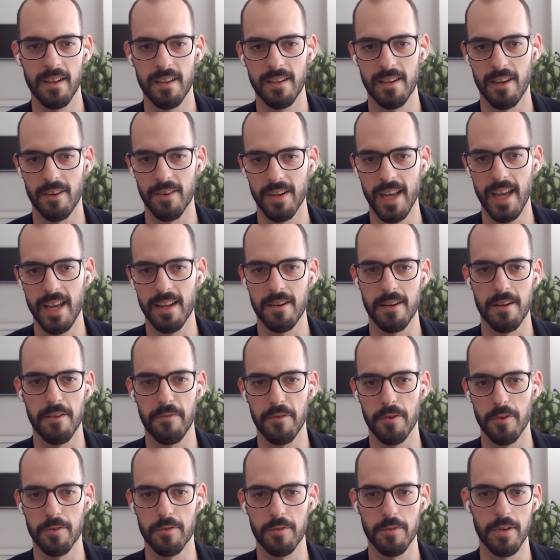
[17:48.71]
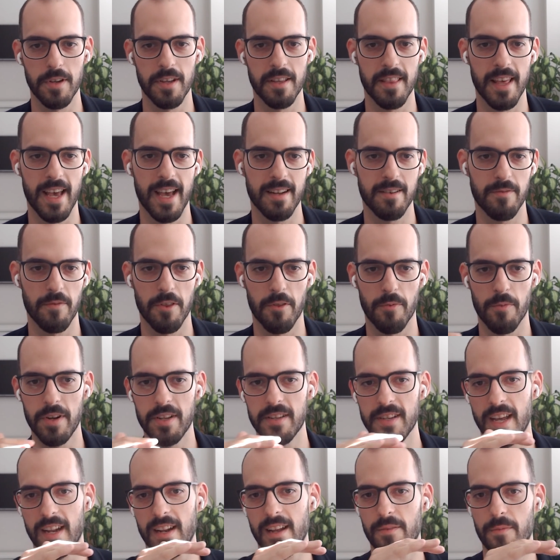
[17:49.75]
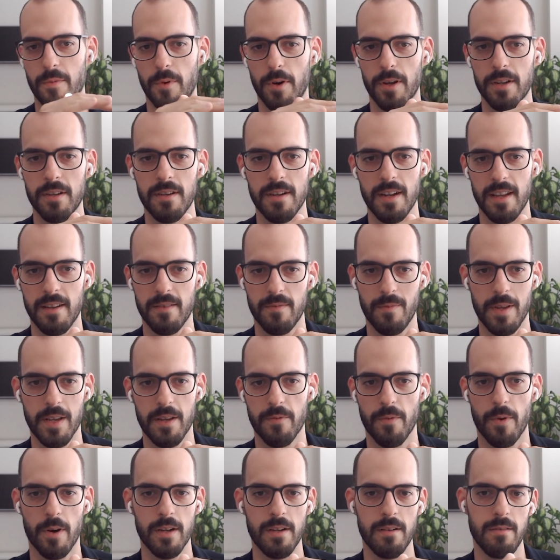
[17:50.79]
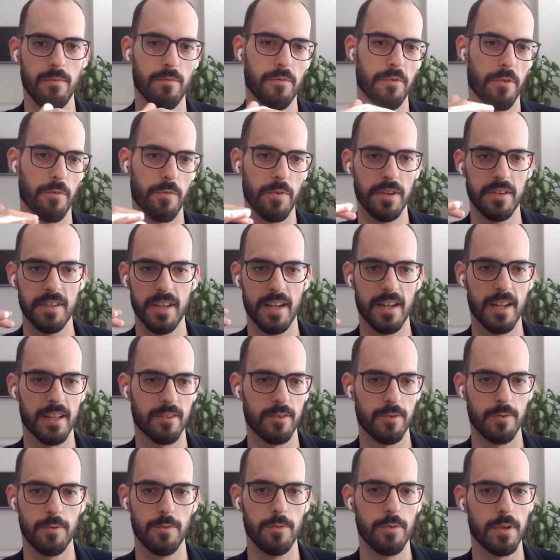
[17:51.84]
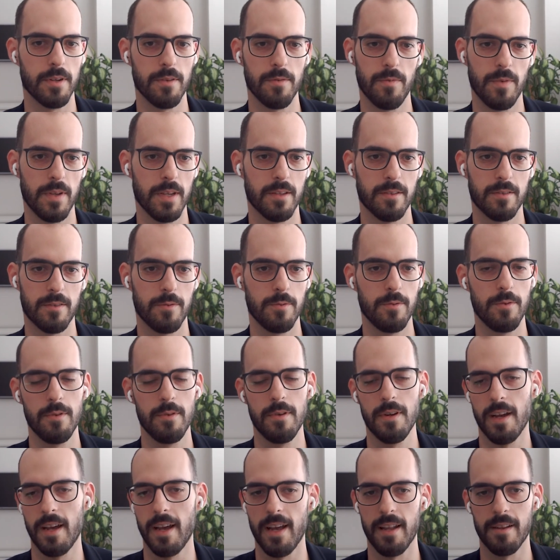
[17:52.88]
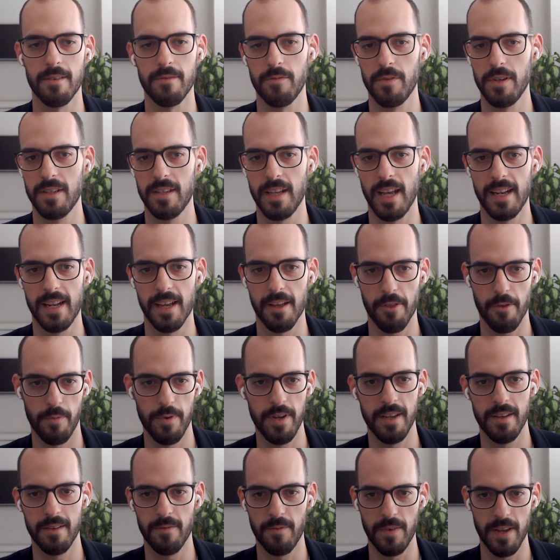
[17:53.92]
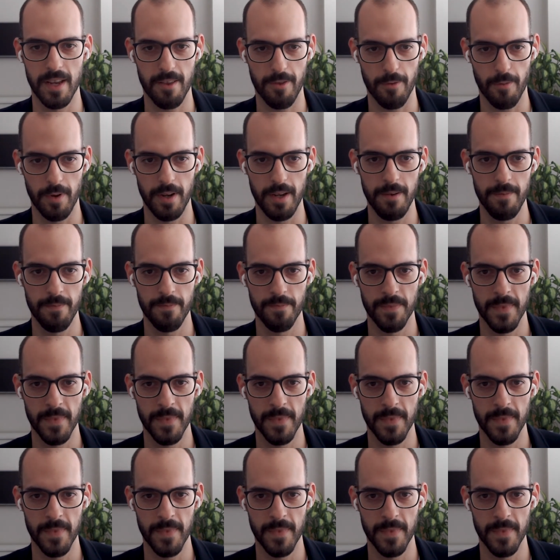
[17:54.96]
Now, again, if you're doing that with retailer one in week one, with retailer two in week two, and retailer three in week three,